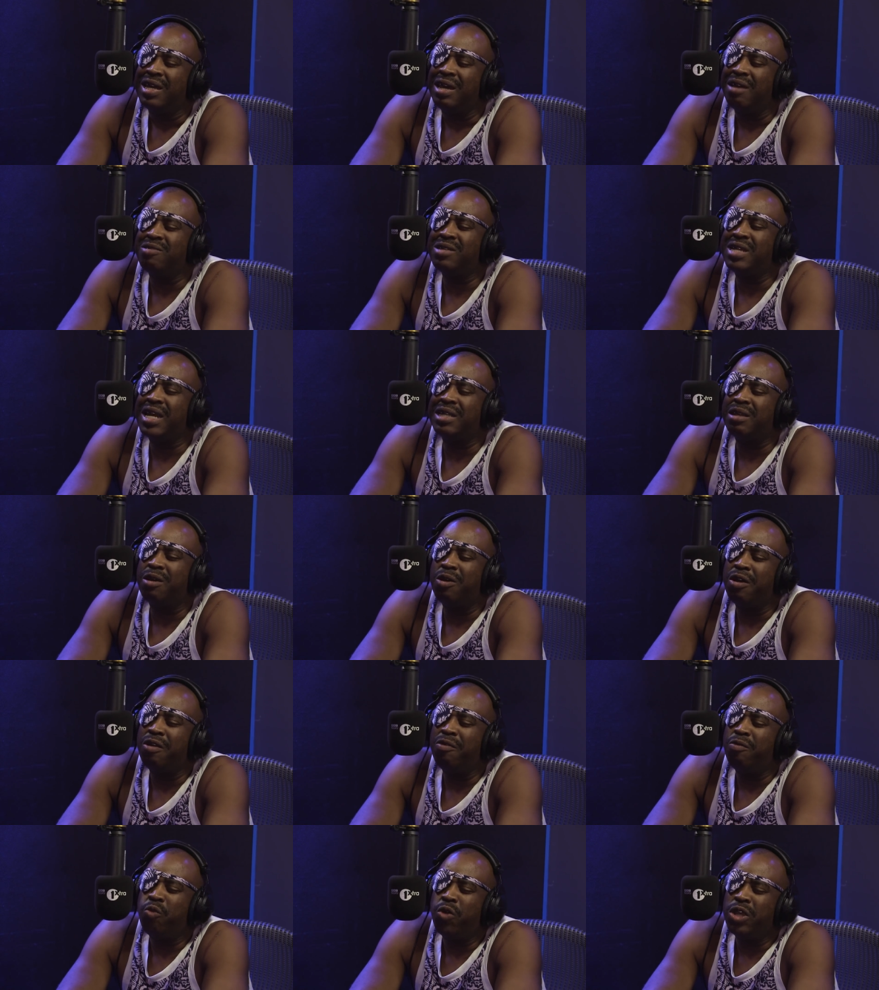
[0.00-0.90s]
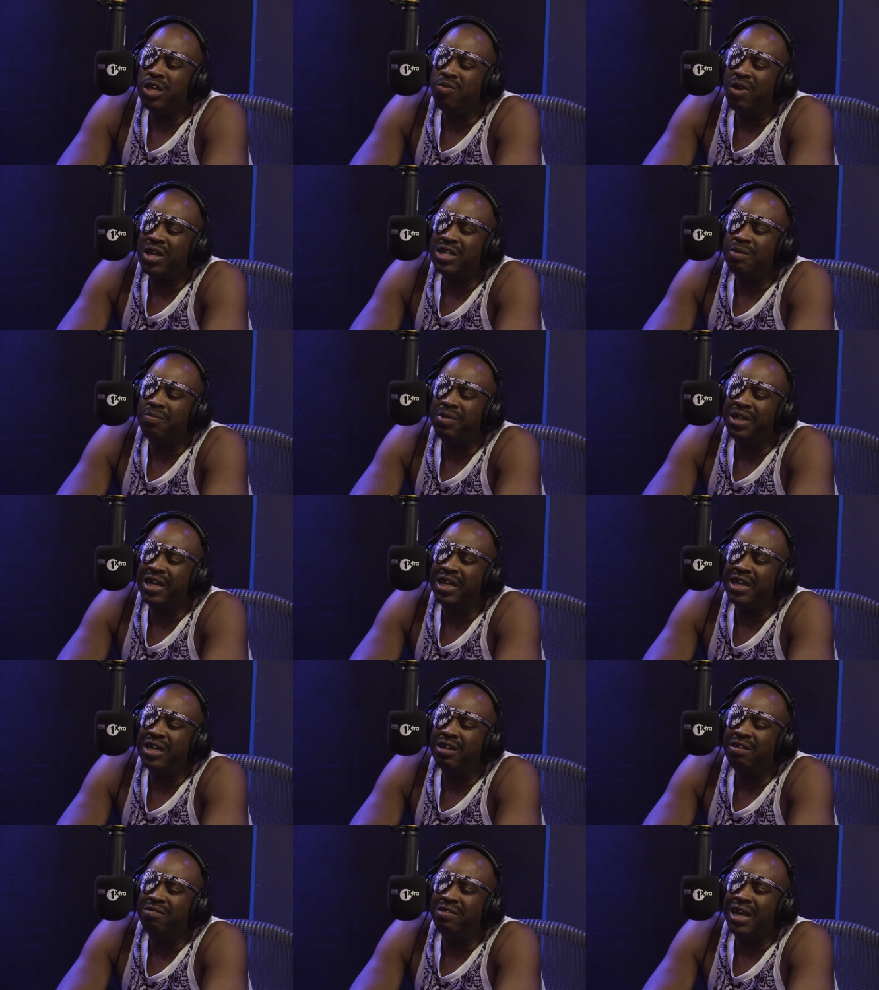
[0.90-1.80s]
It was like the when you watch the
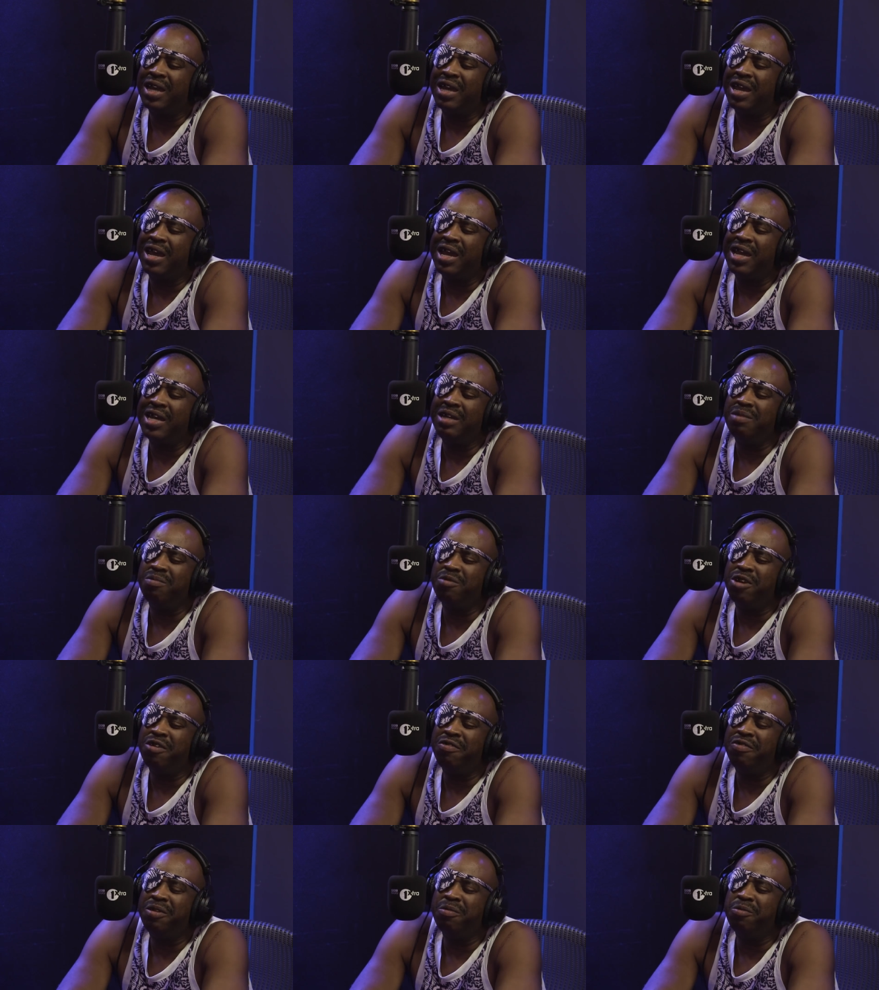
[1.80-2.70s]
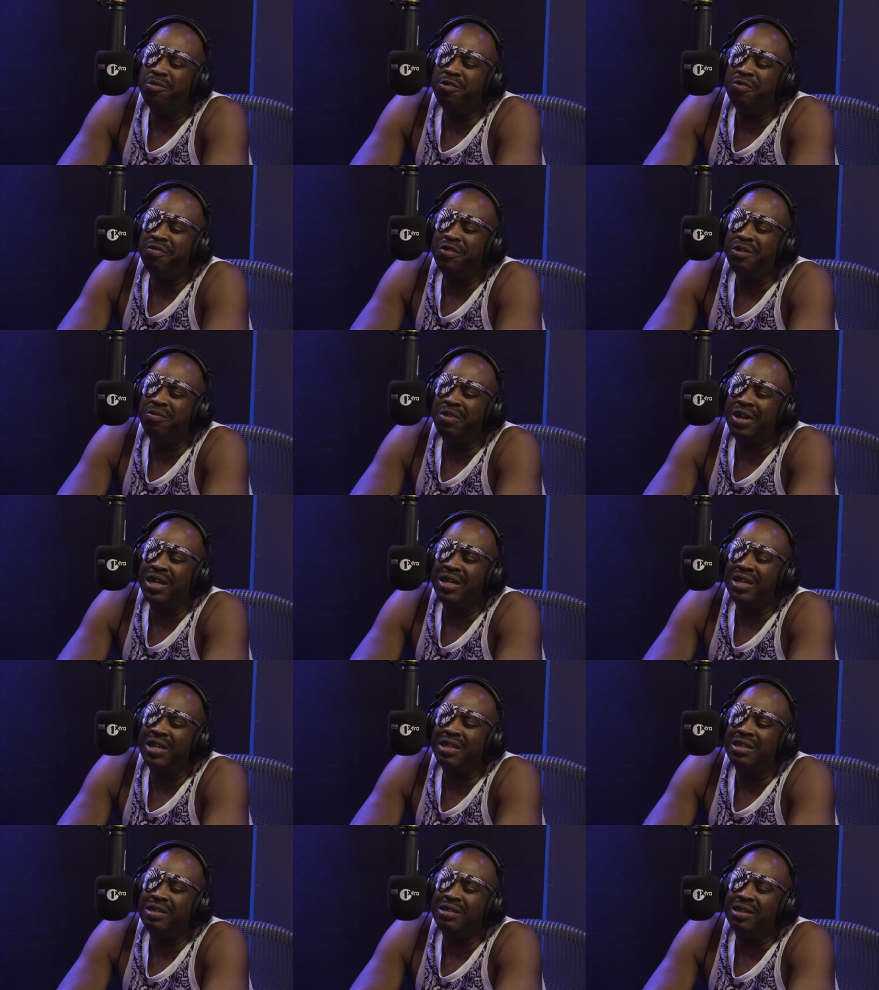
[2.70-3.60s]
beginning of like a Eddie Murphy movie when
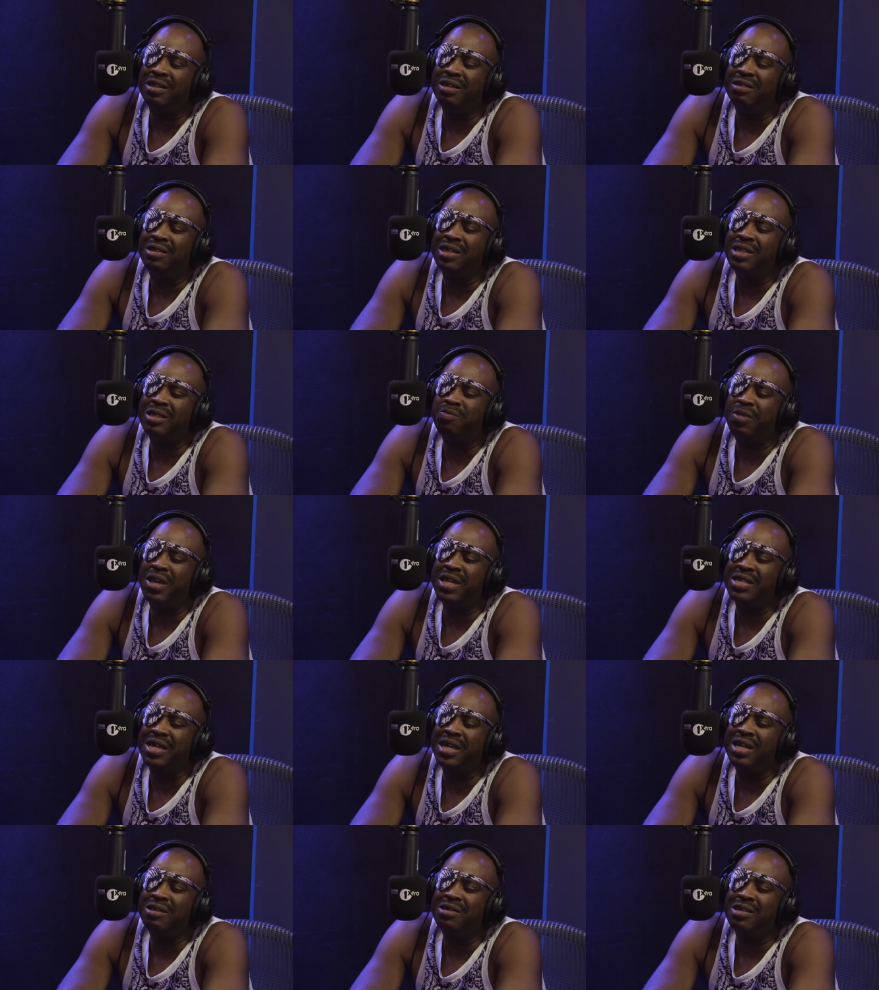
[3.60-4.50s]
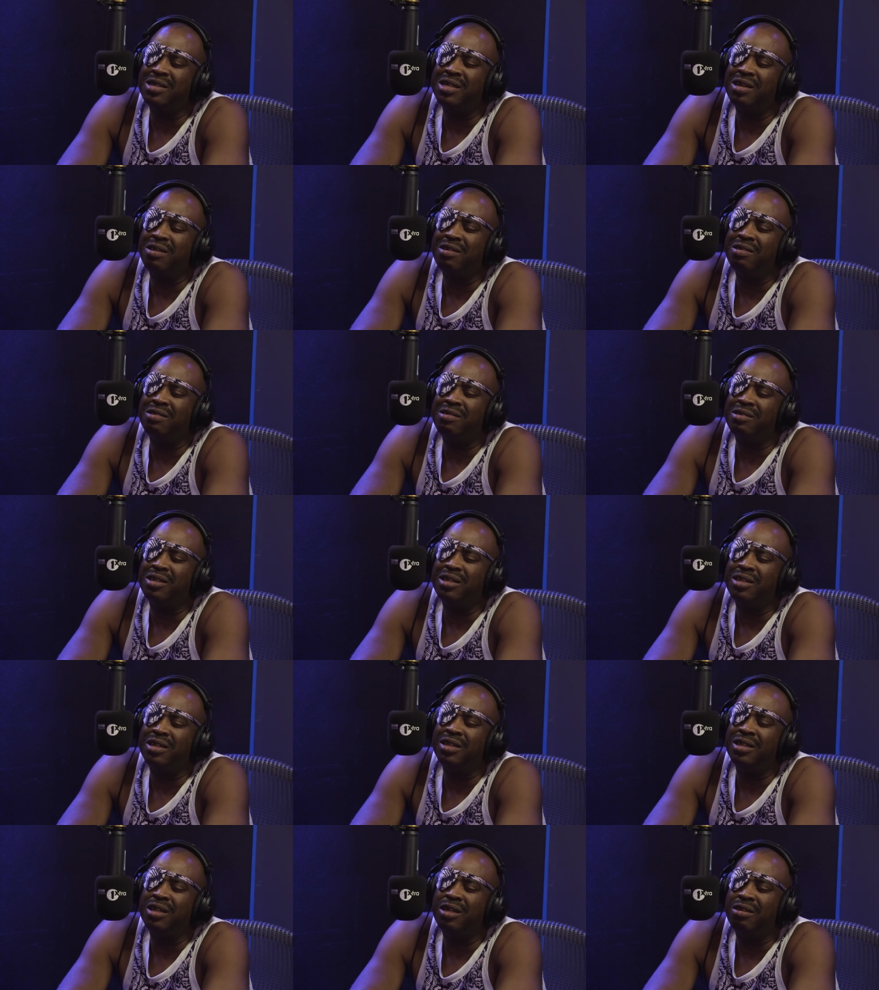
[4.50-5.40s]
he you know explains that he used to tell
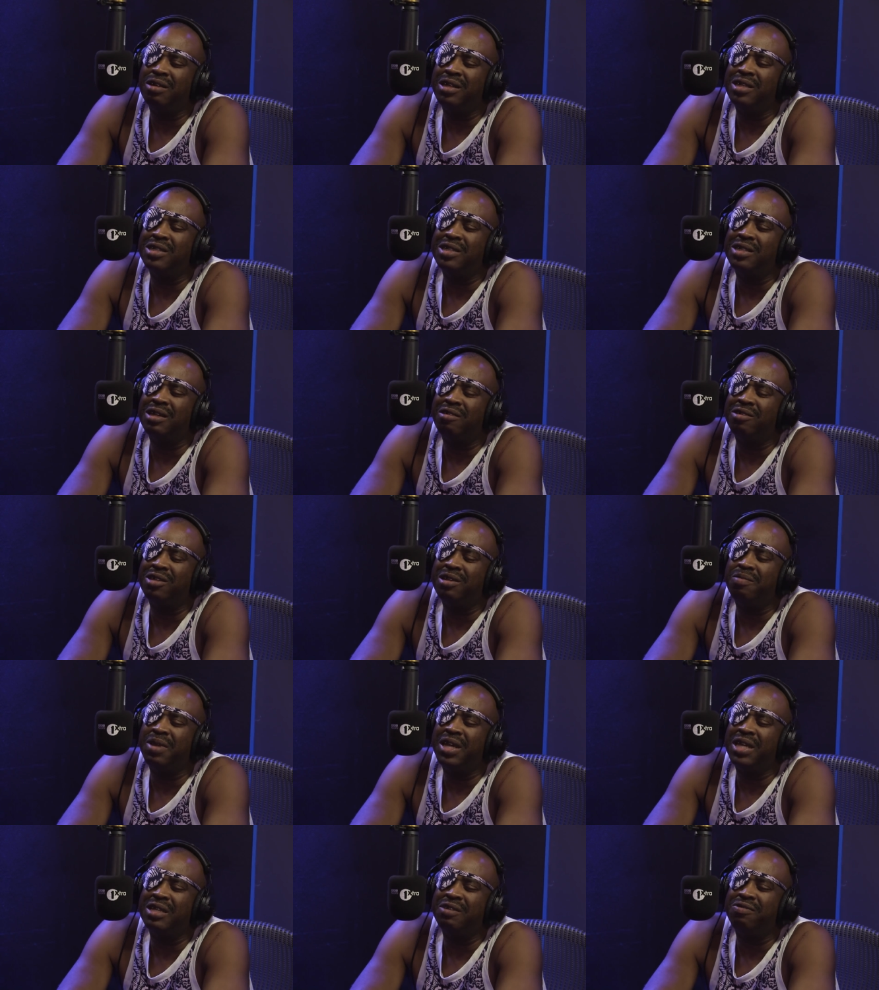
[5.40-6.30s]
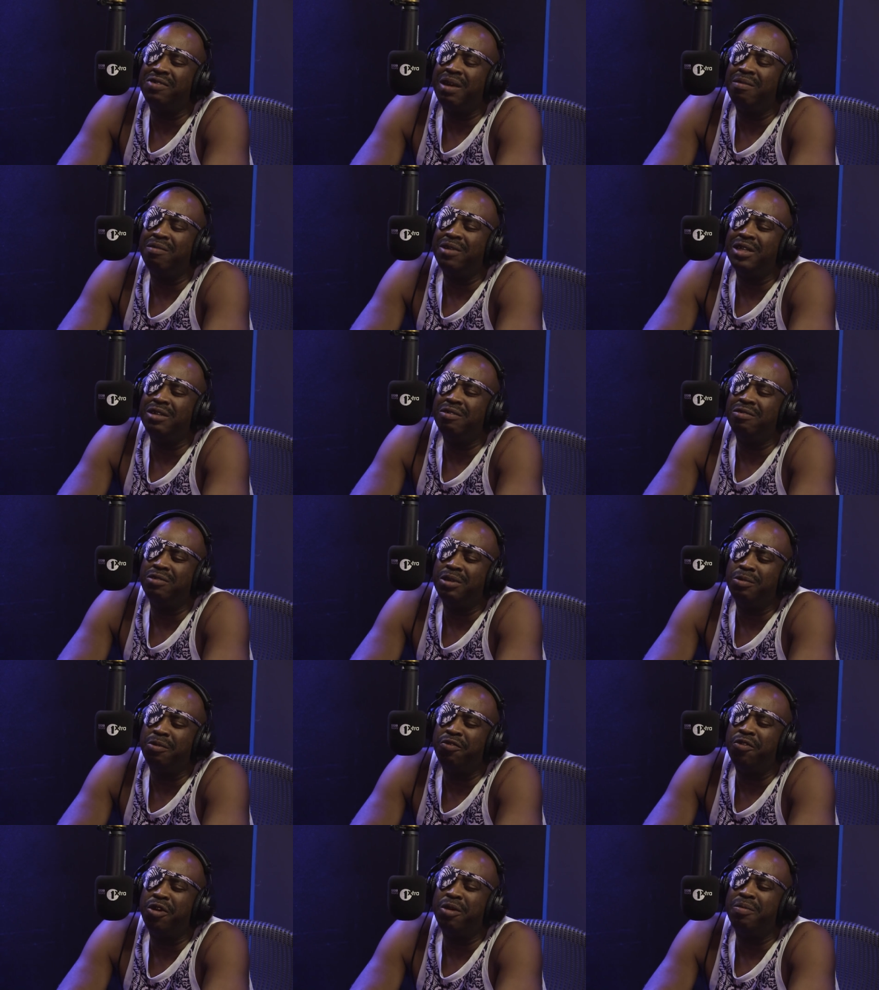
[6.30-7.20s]
you know and stuff to make his family before he